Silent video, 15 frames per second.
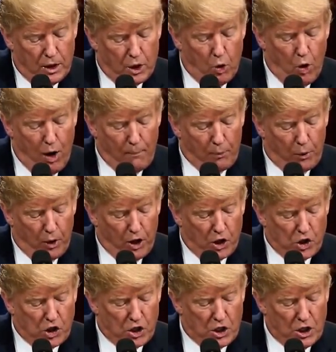
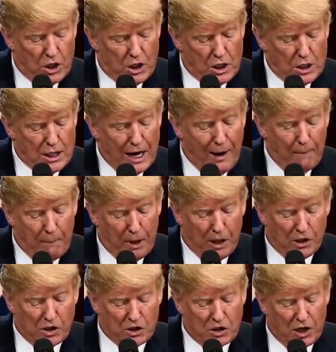cooperation, and
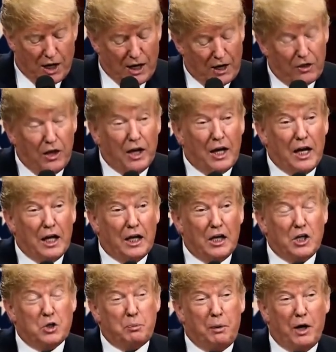peace. And I think I
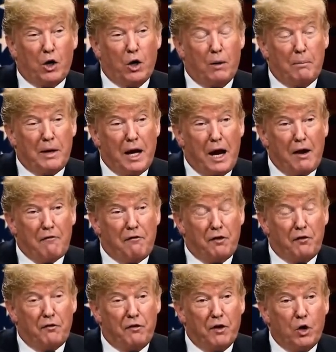can speak on behalf
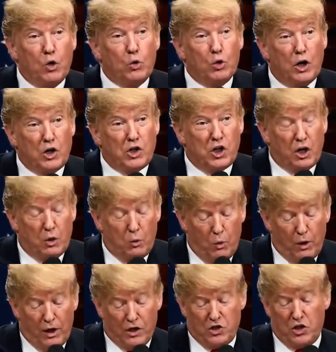of Russia
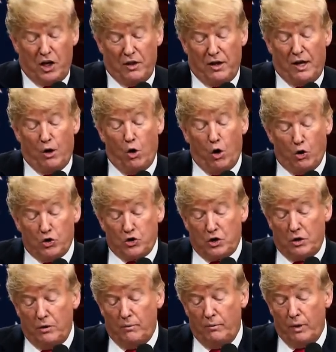when I say that also.
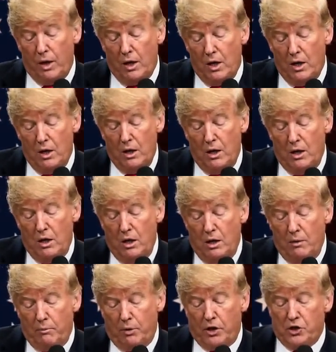
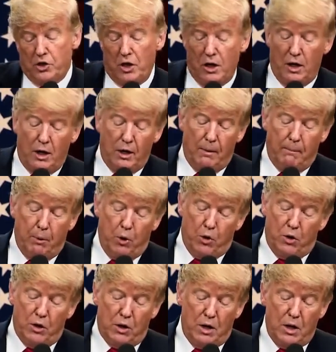President
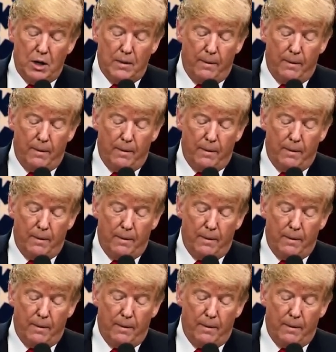Putin,